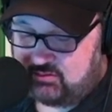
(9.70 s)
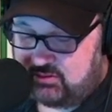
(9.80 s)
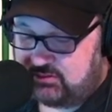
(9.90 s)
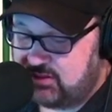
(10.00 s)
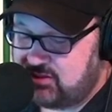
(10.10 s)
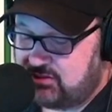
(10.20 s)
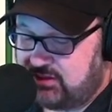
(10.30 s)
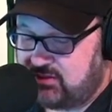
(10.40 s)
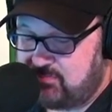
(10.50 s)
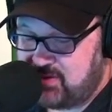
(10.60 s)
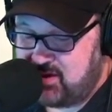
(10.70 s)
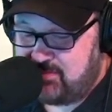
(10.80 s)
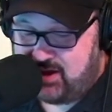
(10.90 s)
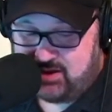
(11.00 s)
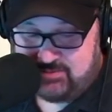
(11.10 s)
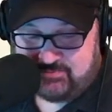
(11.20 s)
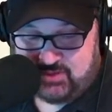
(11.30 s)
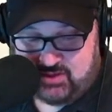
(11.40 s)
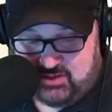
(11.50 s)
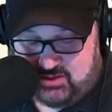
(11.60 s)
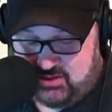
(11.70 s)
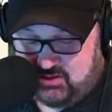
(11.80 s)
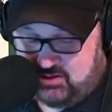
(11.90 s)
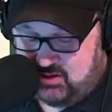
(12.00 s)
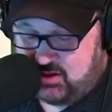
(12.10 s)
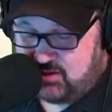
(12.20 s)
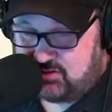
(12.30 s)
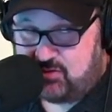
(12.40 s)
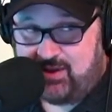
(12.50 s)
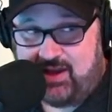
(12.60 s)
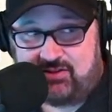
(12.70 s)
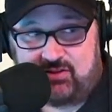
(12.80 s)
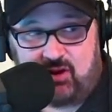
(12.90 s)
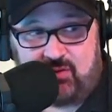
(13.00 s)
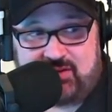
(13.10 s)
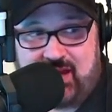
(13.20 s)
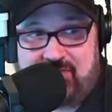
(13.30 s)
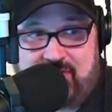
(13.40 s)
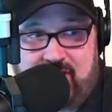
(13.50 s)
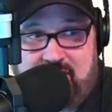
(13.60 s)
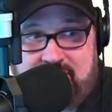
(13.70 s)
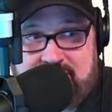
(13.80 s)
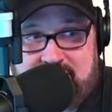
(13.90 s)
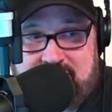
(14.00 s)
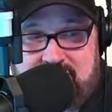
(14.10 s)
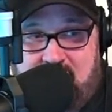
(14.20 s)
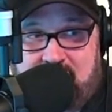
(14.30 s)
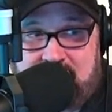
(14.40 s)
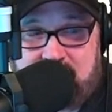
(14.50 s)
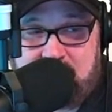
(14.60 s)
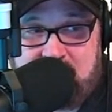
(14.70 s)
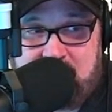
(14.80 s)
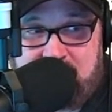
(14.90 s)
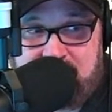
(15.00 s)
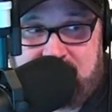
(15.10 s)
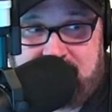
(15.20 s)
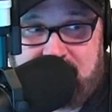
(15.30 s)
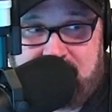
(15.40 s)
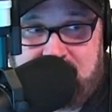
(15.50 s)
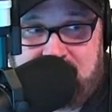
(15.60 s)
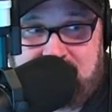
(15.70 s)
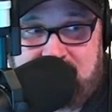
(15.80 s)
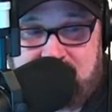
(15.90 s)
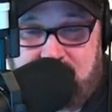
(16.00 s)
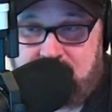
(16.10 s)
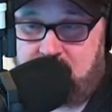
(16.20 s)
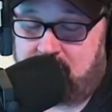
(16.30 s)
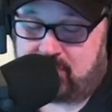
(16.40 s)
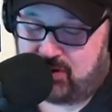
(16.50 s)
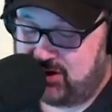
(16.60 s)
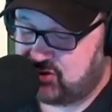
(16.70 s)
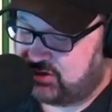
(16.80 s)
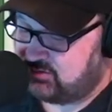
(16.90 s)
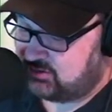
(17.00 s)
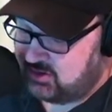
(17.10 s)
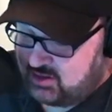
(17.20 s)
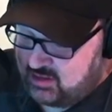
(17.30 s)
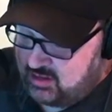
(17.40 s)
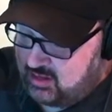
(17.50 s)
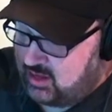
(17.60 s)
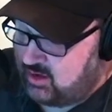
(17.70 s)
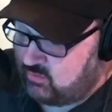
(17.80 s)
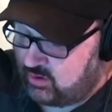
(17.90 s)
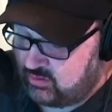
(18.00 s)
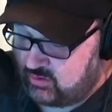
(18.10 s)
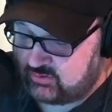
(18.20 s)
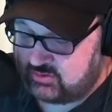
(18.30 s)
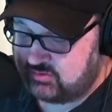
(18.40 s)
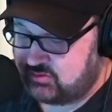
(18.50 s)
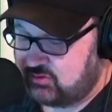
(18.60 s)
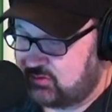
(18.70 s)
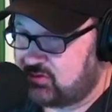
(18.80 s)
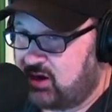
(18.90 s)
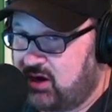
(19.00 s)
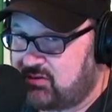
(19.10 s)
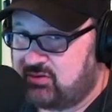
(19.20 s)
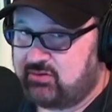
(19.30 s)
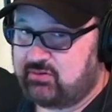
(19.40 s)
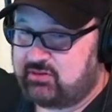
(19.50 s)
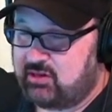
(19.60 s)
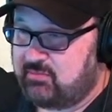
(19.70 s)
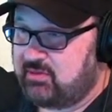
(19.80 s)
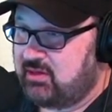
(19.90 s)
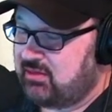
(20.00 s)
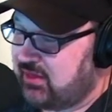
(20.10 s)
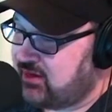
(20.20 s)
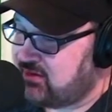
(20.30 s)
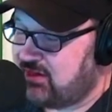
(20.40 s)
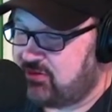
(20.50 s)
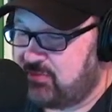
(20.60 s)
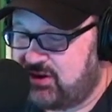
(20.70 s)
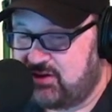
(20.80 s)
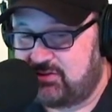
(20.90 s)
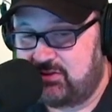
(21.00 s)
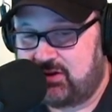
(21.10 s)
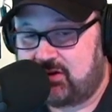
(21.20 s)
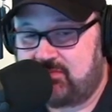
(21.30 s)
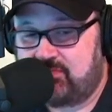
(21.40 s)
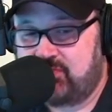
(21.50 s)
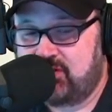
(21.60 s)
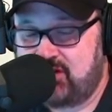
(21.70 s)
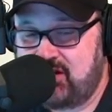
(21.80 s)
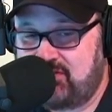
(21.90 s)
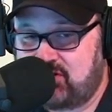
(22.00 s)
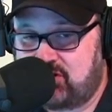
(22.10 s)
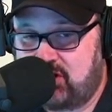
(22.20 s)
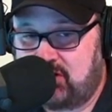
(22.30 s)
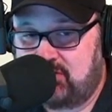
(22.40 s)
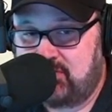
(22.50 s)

it. about let's, it. let's be about it. Yep. Uh, Sebas is always out there and talking to different people for different things, these little here. quote projects. And uh, one of those is to talk to some ladies out there because, look, the TV show